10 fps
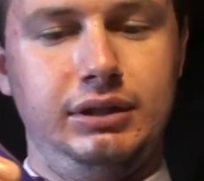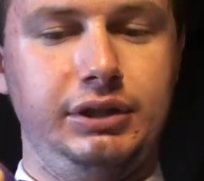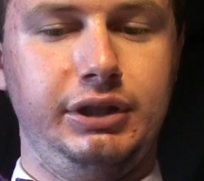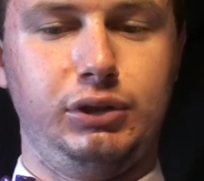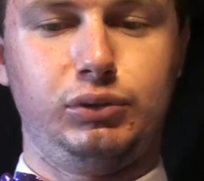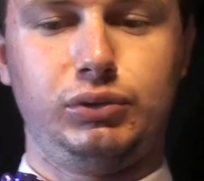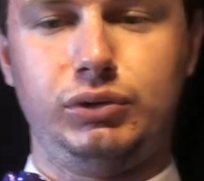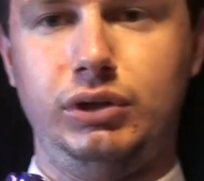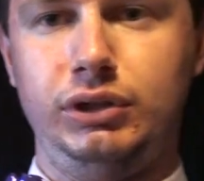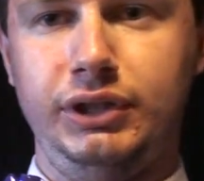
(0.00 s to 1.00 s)
you're gonna
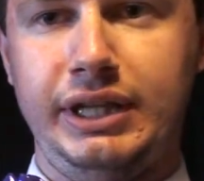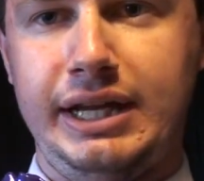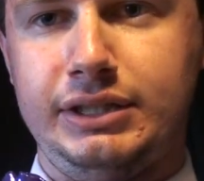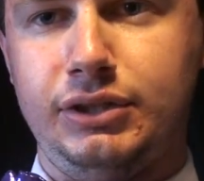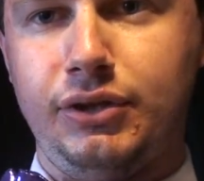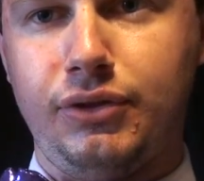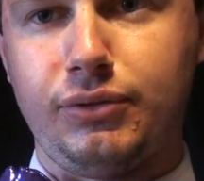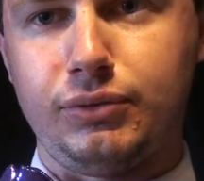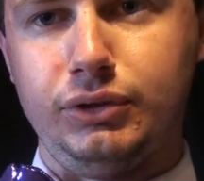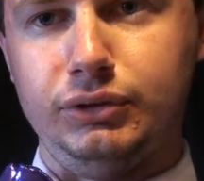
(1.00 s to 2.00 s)
roll that
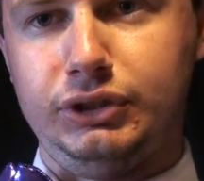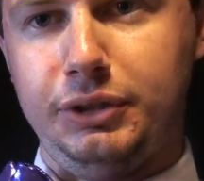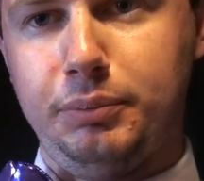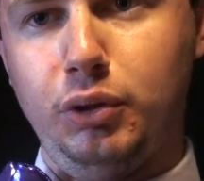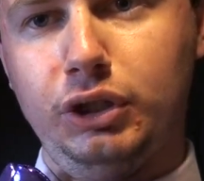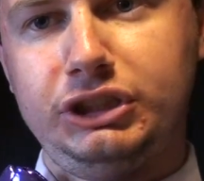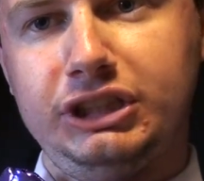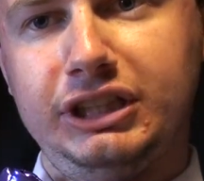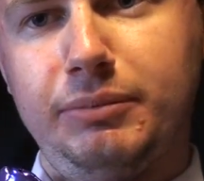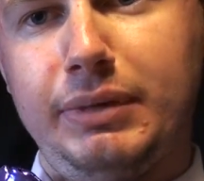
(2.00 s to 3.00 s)
through. So you push
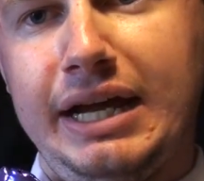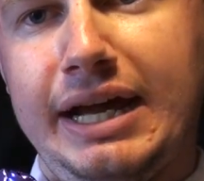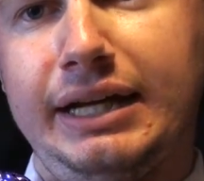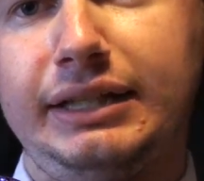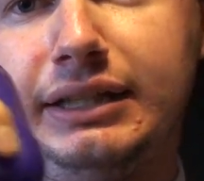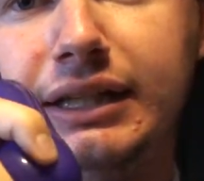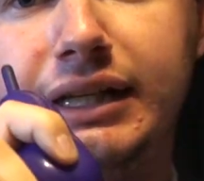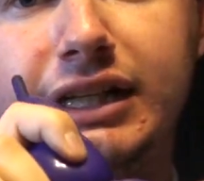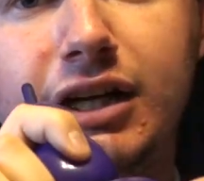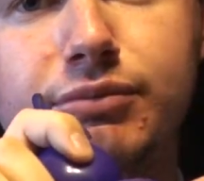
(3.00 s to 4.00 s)
it in the back, and
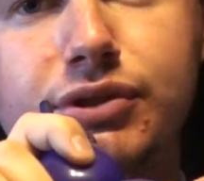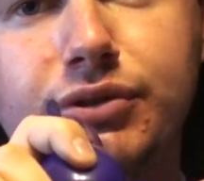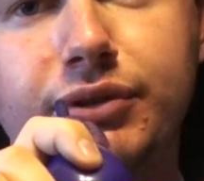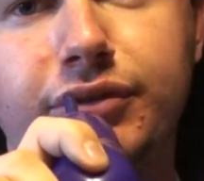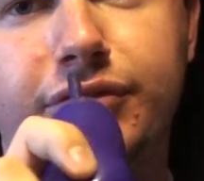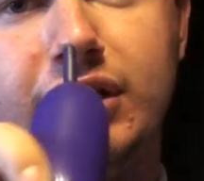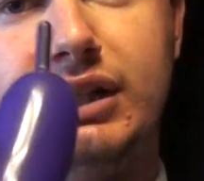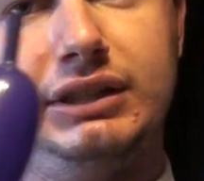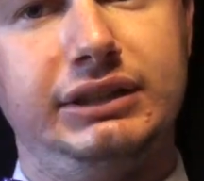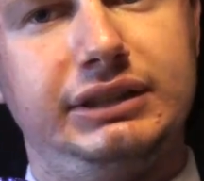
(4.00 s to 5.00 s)
it comes through in the
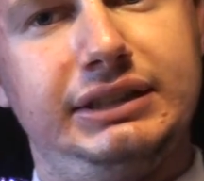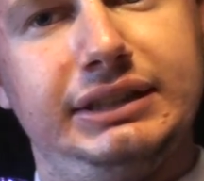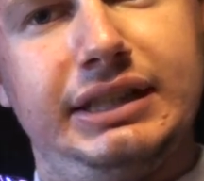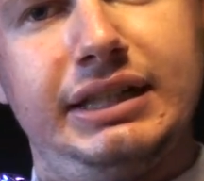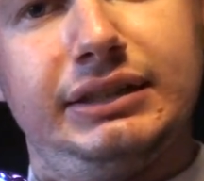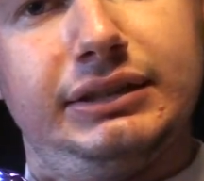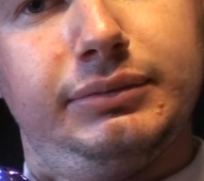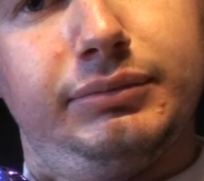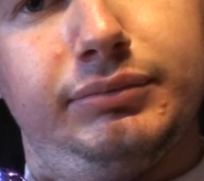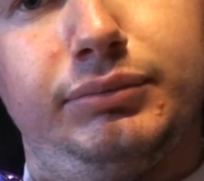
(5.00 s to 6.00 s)
front. You see that?
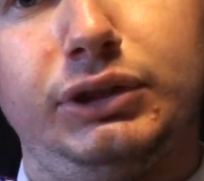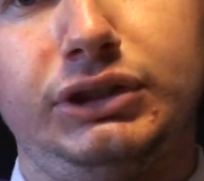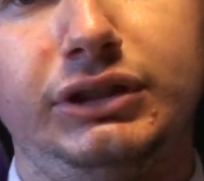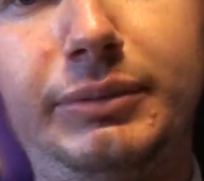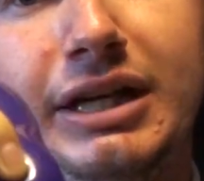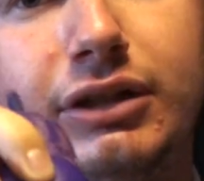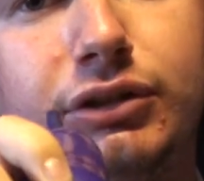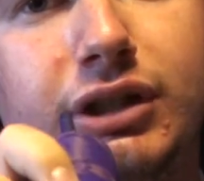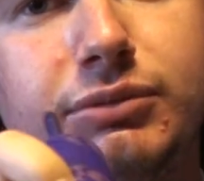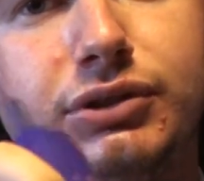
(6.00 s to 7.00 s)
Push it back,
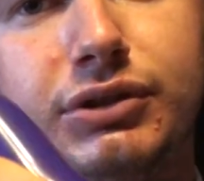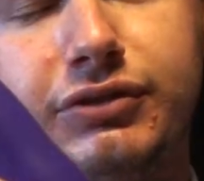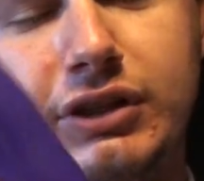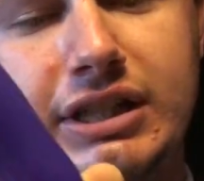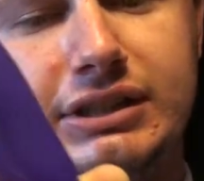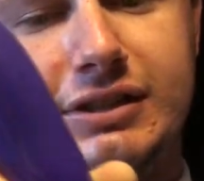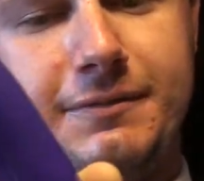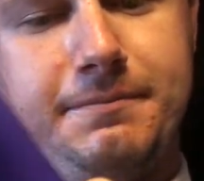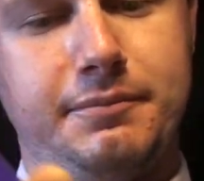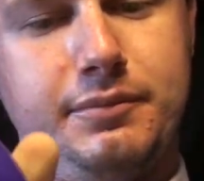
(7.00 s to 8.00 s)
comes through the front.
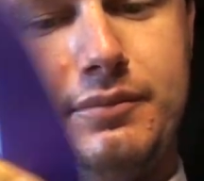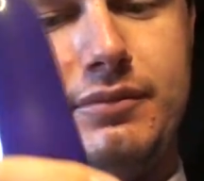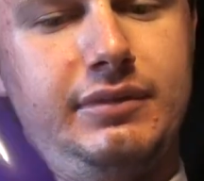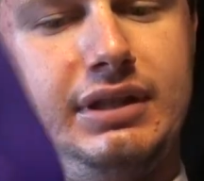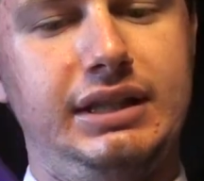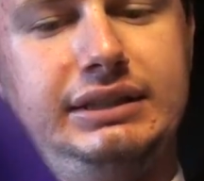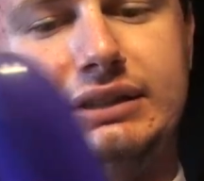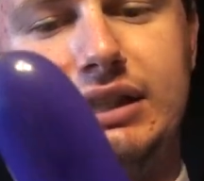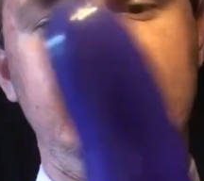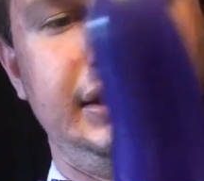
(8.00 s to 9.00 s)

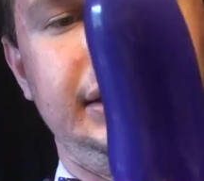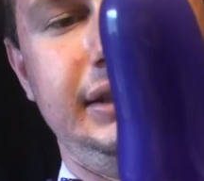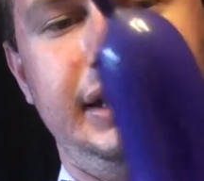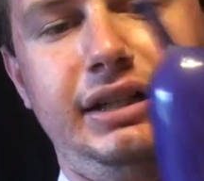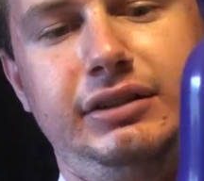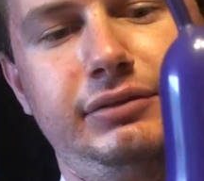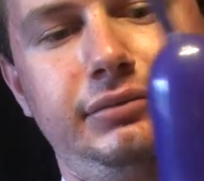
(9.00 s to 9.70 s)
That's locked in there.